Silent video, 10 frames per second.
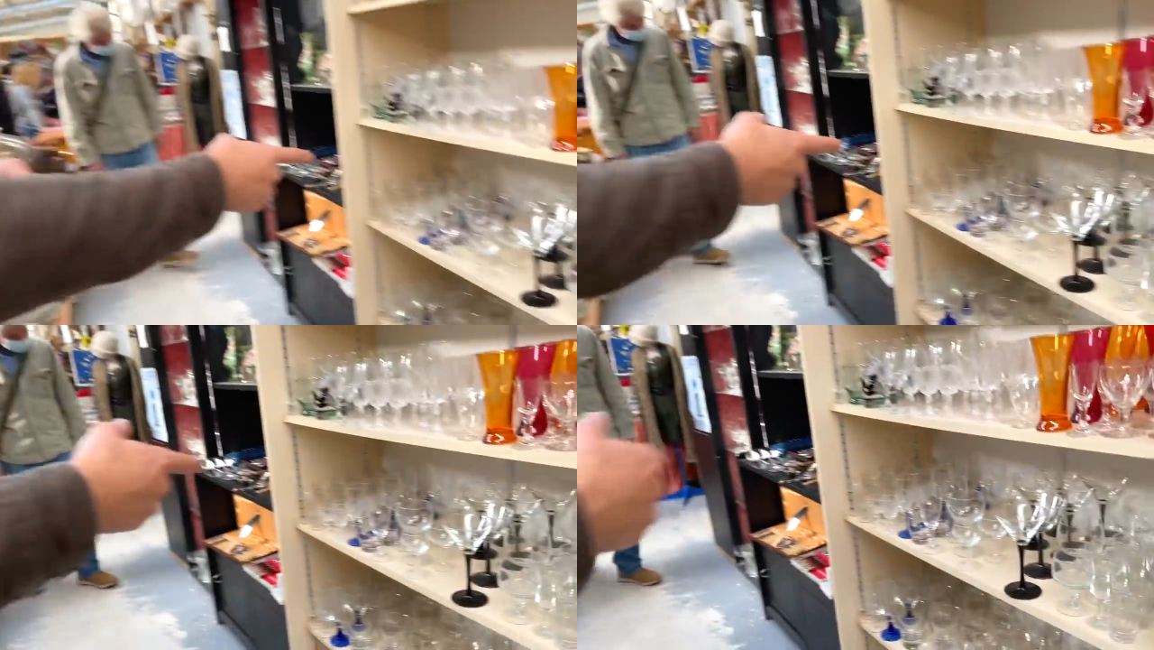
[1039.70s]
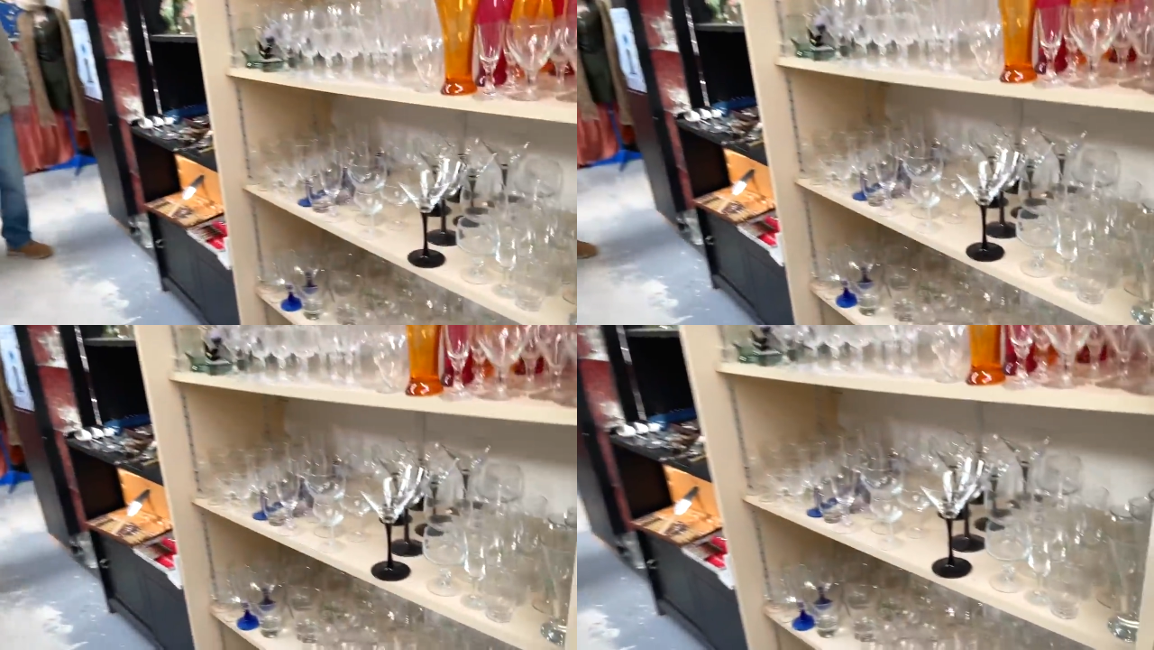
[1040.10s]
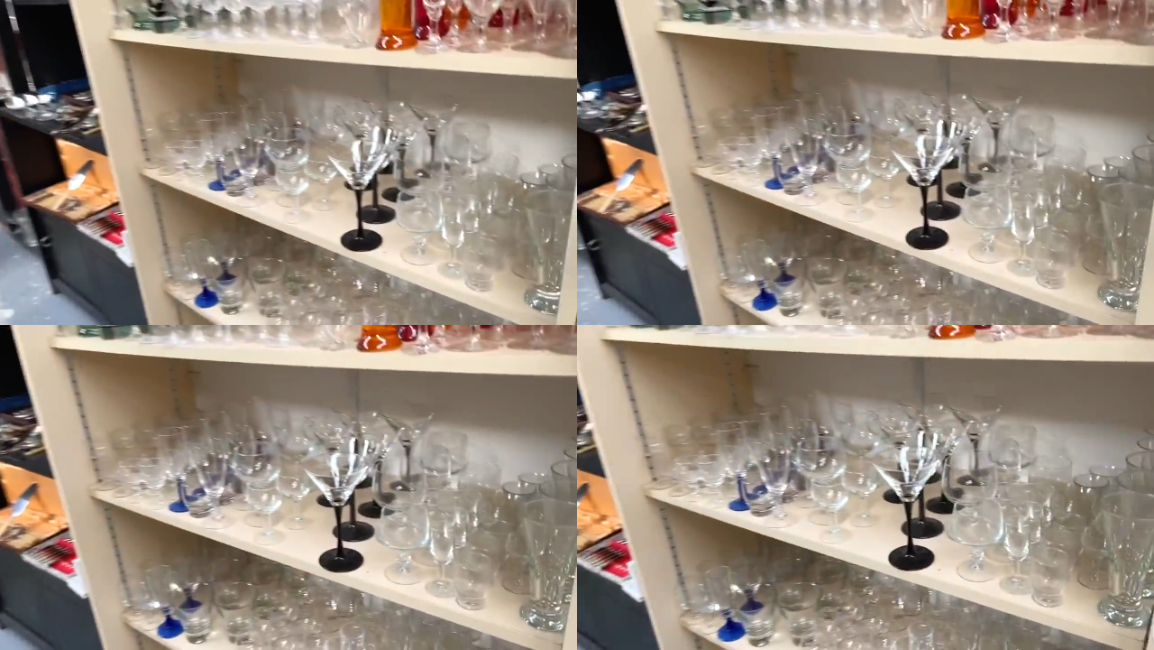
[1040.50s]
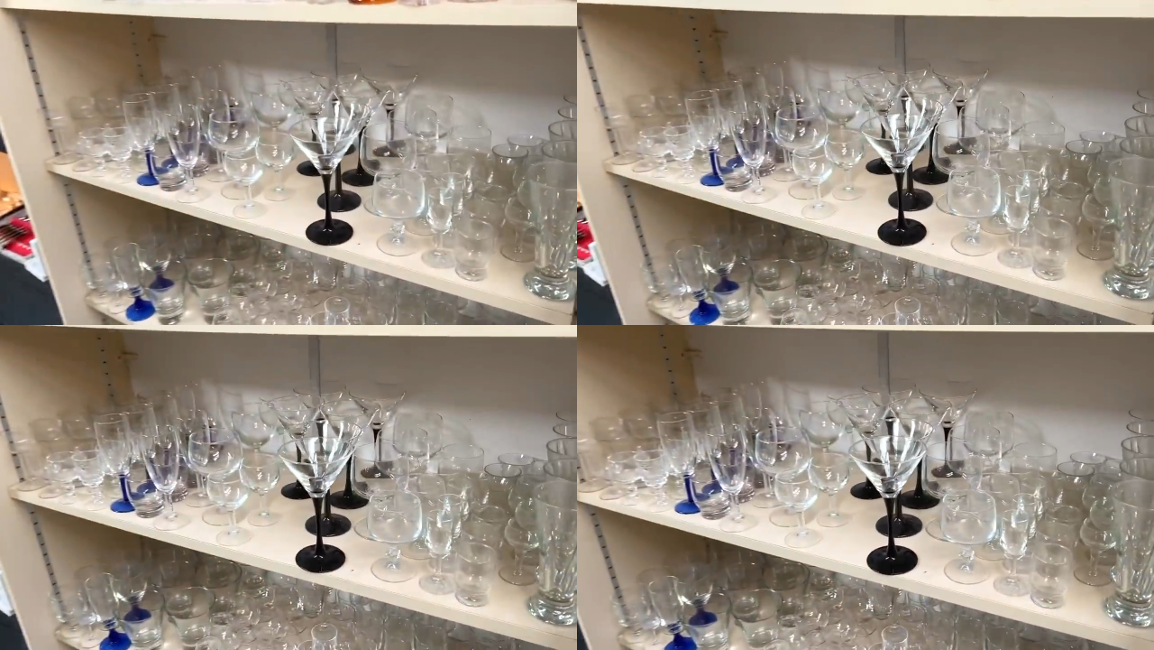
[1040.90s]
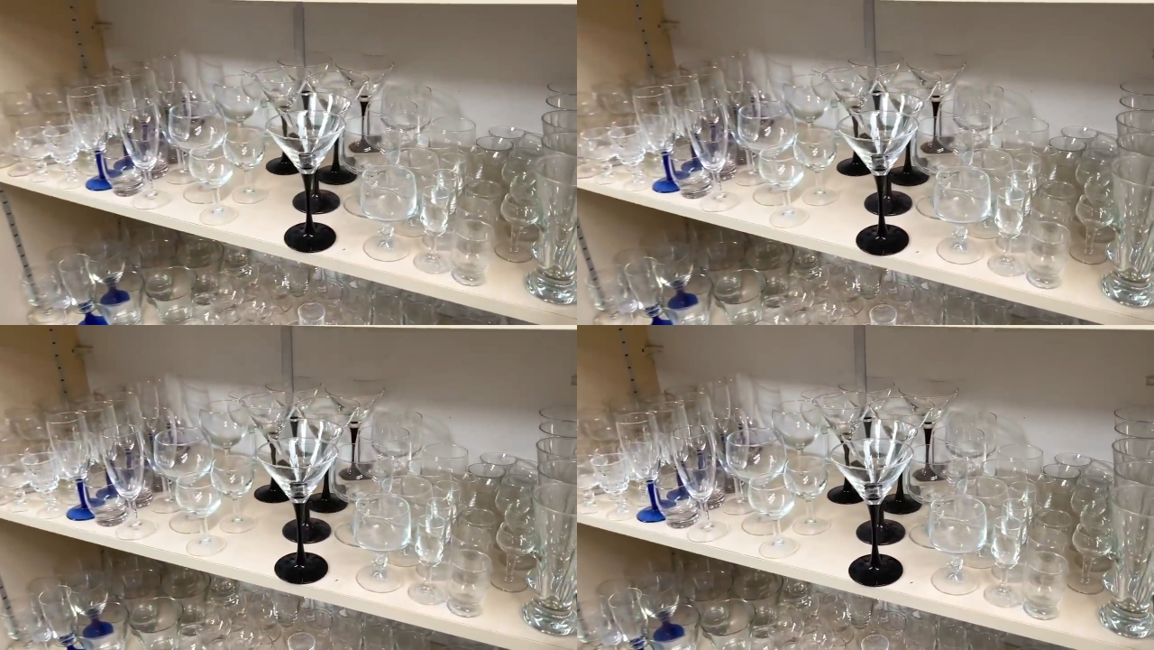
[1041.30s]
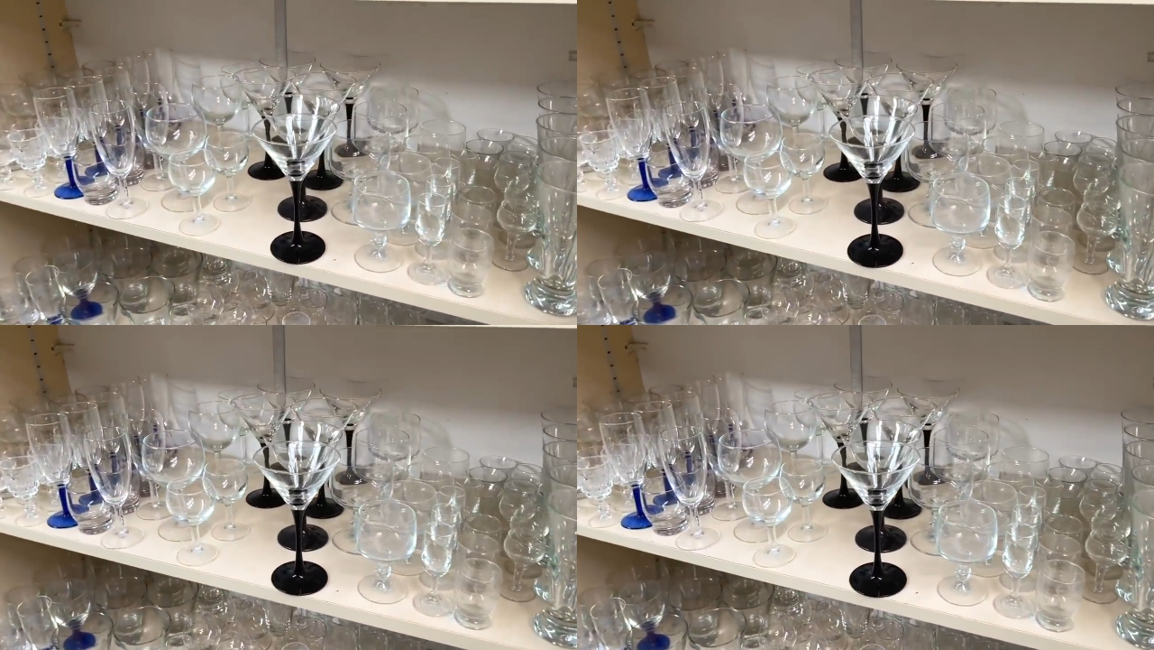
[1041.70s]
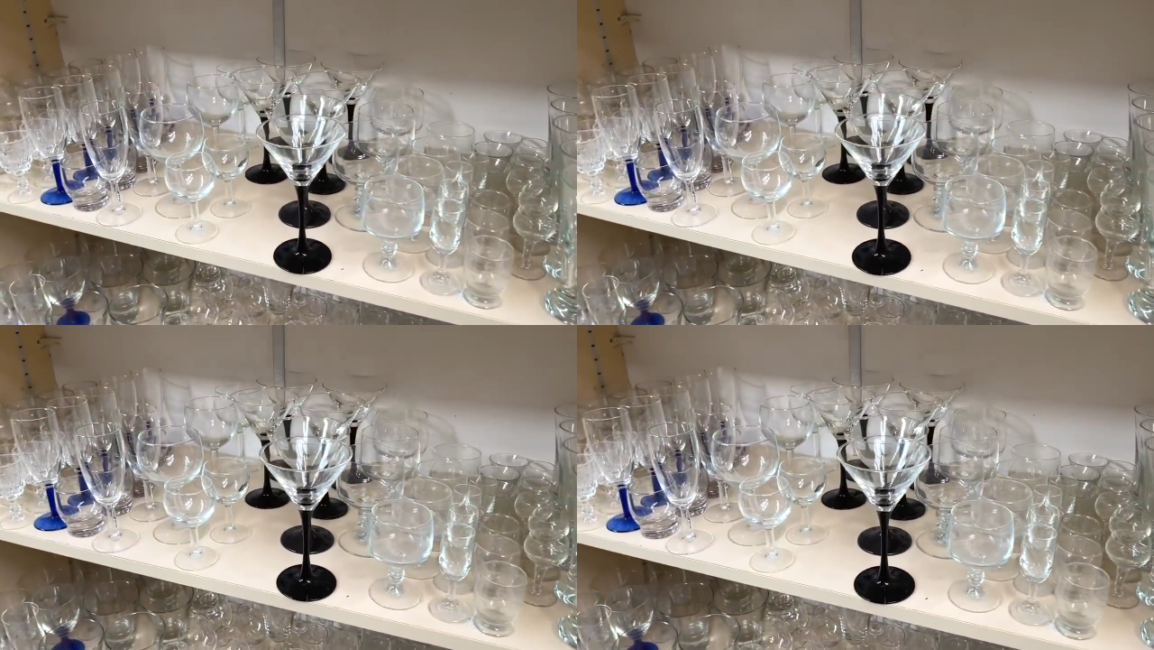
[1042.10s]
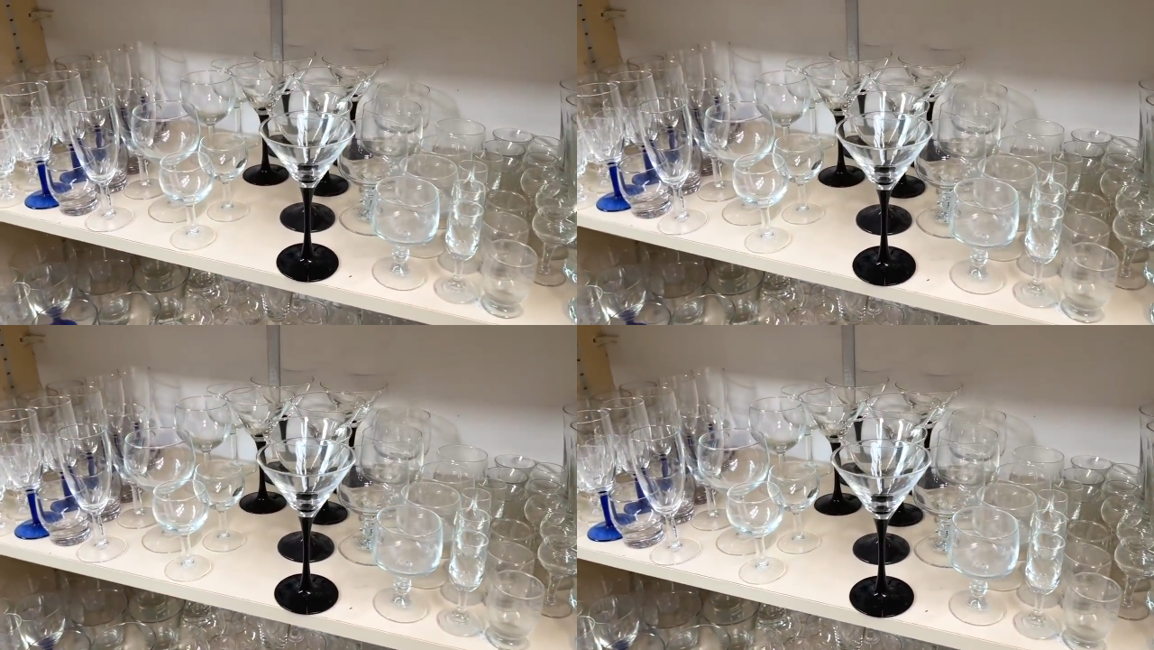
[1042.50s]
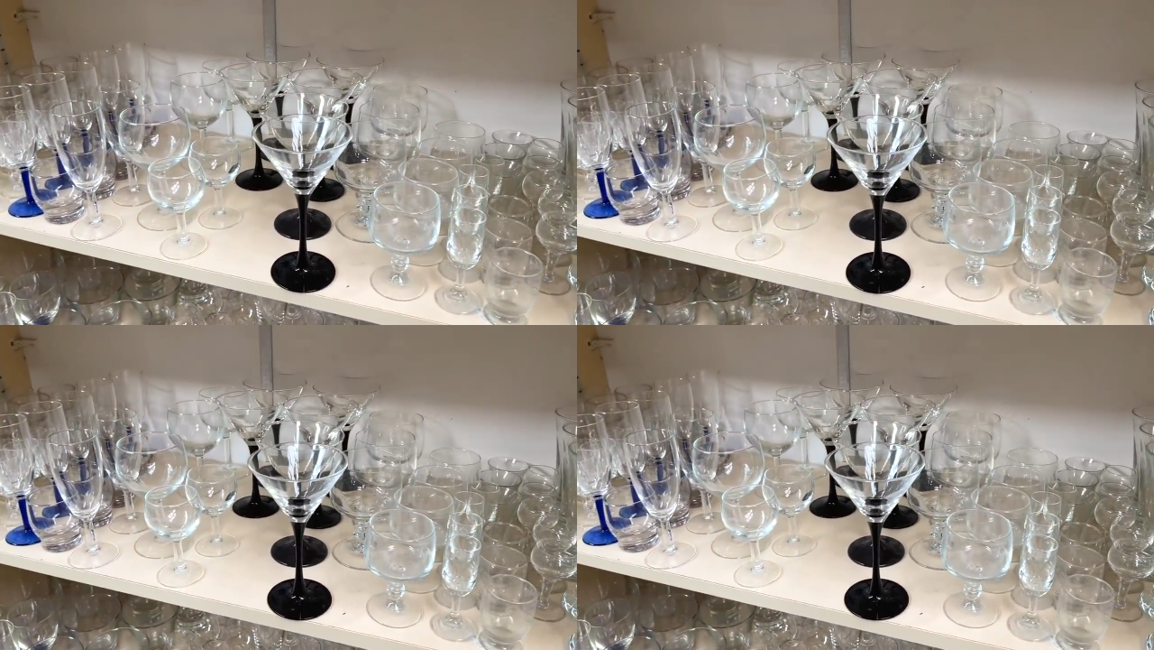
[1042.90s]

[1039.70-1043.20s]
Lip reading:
No face is visible, so there are no lips to read.